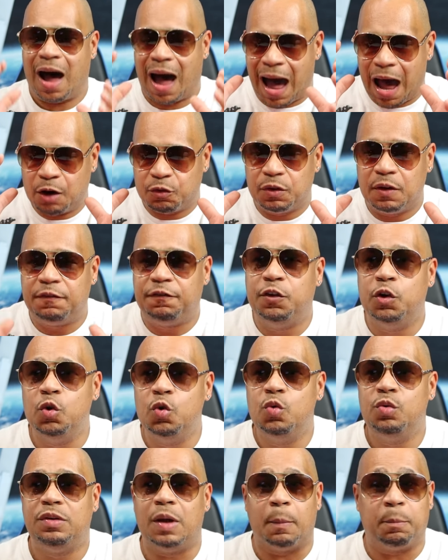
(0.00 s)
I
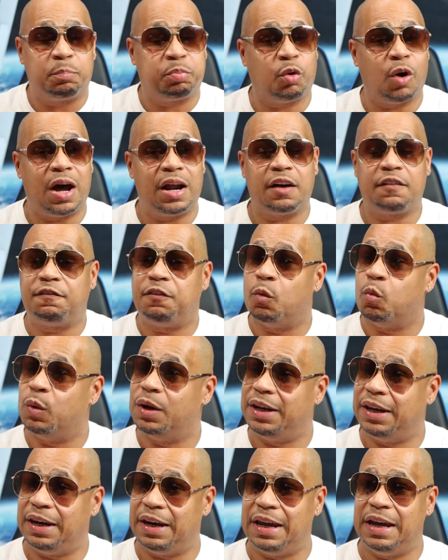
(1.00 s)
review the product for
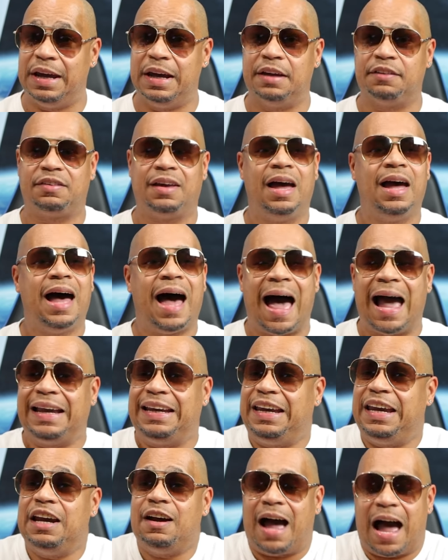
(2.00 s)
what it is. I
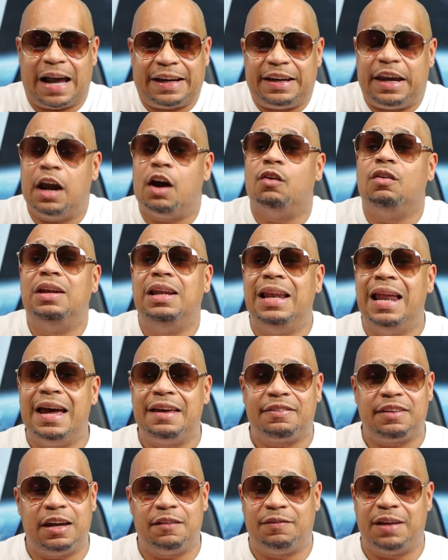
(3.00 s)
care, I care
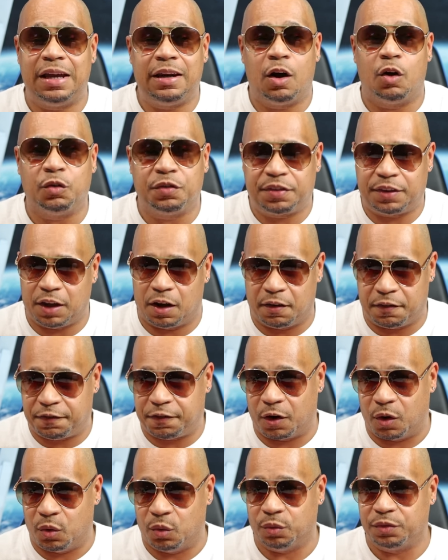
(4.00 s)
less if they don't sell
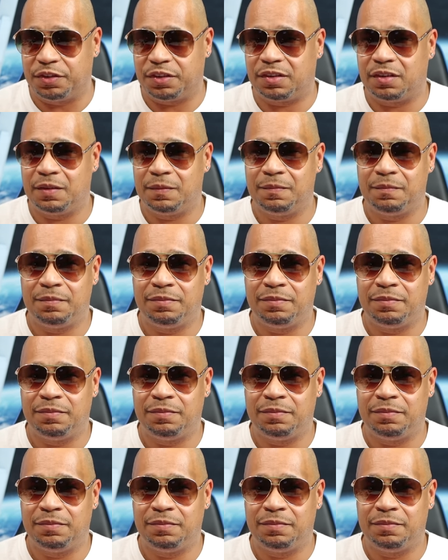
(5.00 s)
phones.